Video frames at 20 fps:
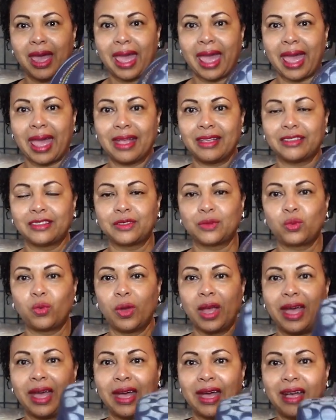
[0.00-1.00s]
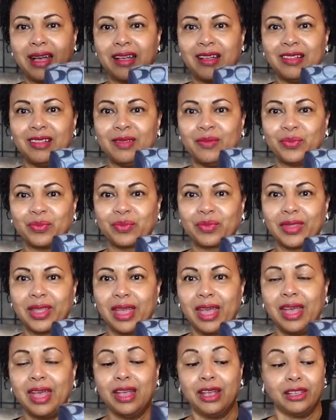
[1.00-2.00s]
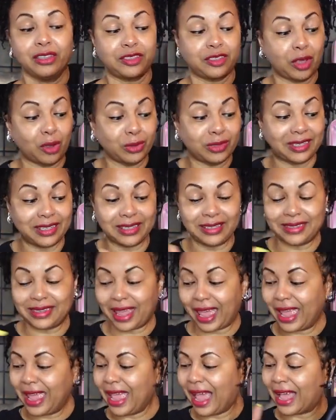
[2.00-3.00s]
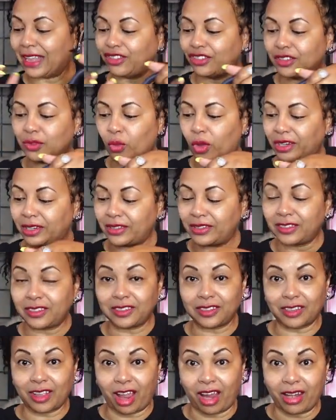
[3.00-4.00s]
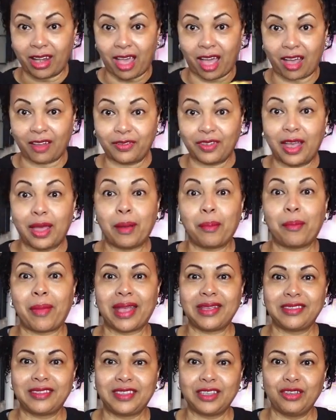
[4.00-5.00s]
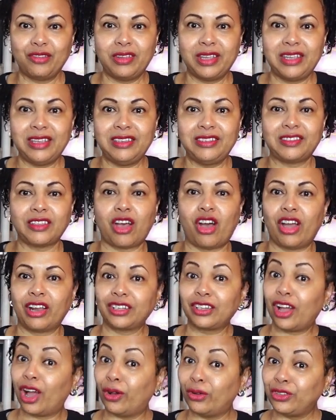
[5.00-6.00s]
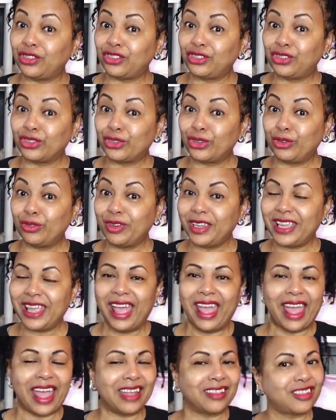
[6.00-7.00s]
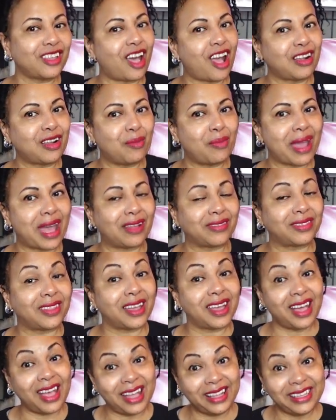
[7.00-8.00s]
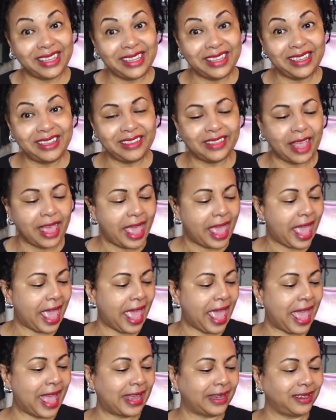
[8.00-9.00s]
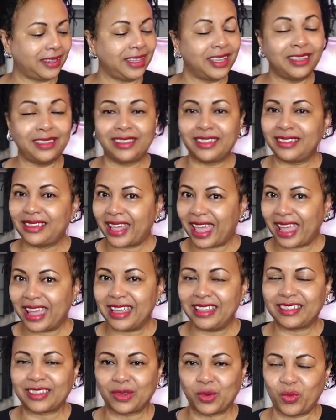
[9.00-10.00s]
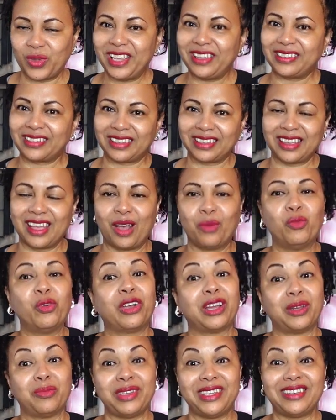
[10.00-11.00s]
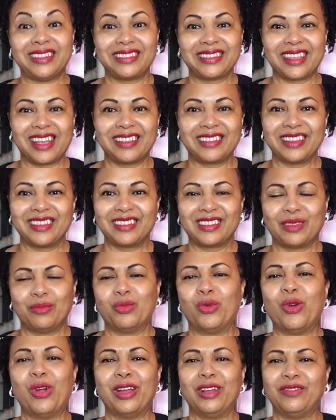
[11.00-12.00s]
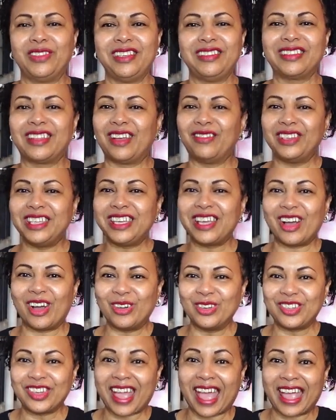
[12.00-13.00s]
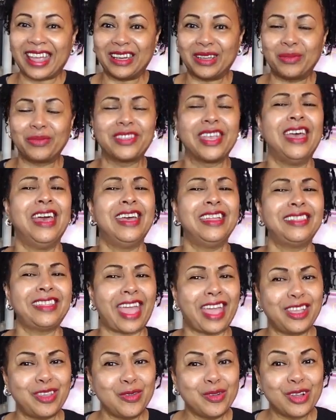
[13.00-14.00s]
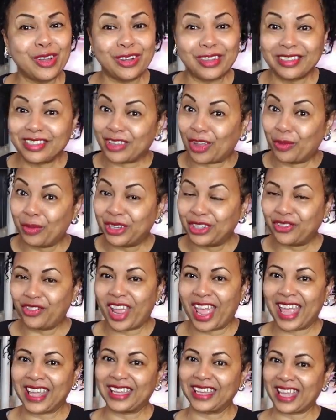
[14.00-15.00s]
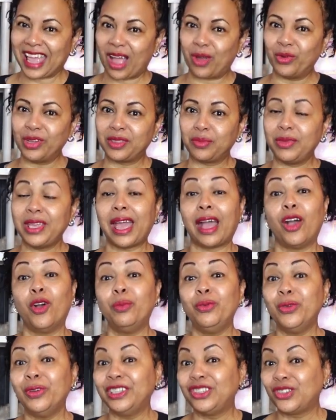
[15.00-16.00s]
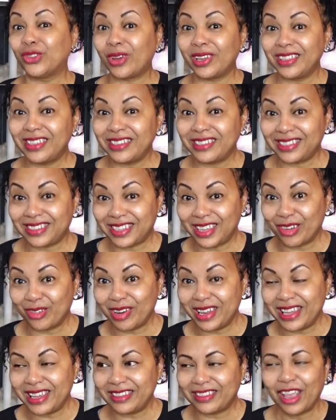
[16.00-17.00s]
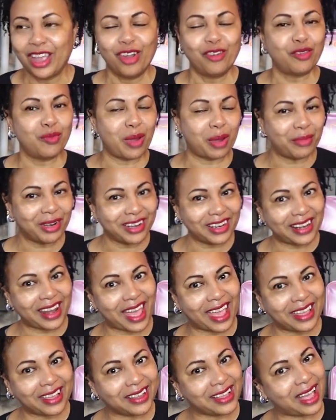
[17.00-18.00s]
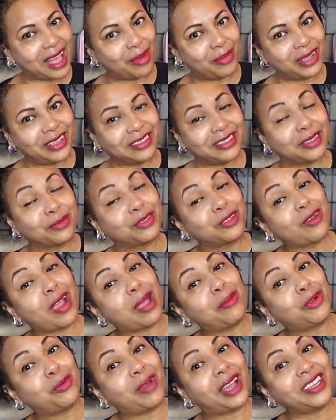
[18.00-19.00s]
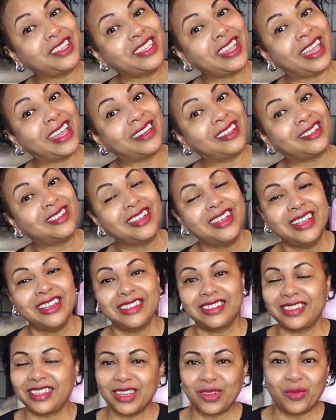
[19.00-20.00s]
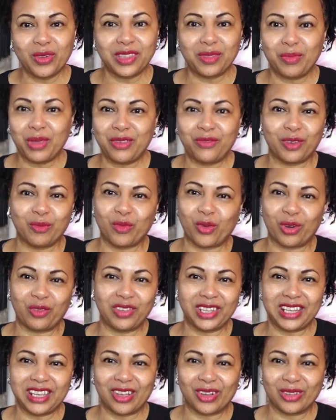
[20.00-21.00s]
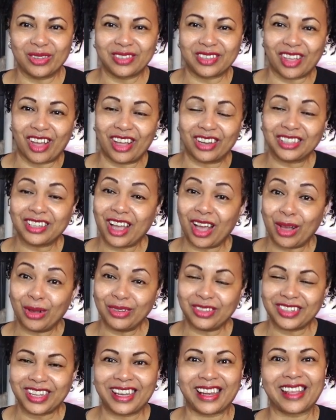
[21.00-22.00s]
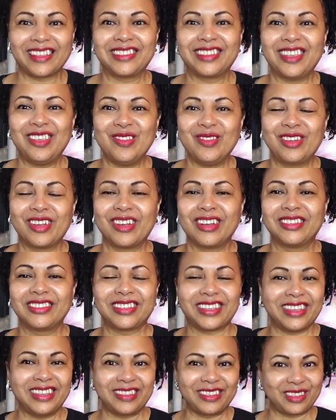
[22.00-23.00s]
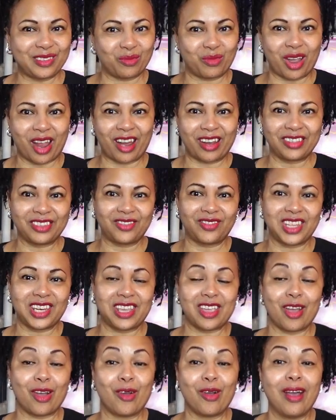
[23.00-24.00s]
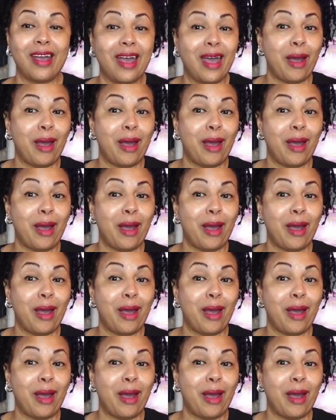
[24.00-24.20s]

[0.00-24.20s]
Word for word: as well. So today I just wanted to start off my series on Coach jewelry and talk about the Huggies, and in the days and weeks to come we're going to be discussing some more of these lovely Coach items. Thank you girls so much for hanging out with me. I hope you enjoyed this series. Remember to like, comment, subscribe on my channel. Stick with me for more videos on Coach, and I'll see you girls in tomorrow's video.